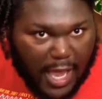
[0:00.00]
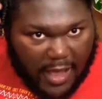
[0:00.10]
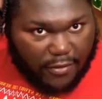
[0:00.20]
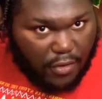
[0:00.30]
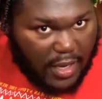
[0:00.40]

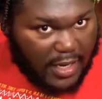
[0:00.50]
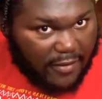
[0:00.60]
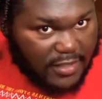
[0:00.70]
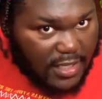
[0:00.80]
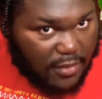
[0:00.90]
If you ain't
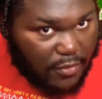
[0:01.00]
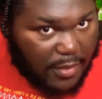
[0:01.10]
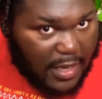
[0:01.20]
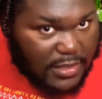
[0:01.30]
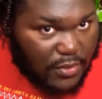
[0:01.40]
never seen one of
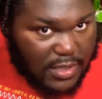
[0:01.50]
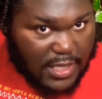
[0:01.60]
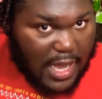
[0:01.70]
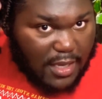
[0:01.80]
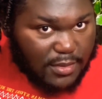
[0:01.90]
my twist
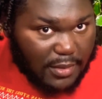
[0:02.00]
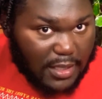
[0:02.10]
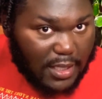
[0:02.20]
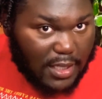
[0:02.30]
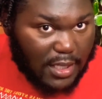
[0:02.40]
outs,
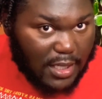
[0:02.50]
bruh,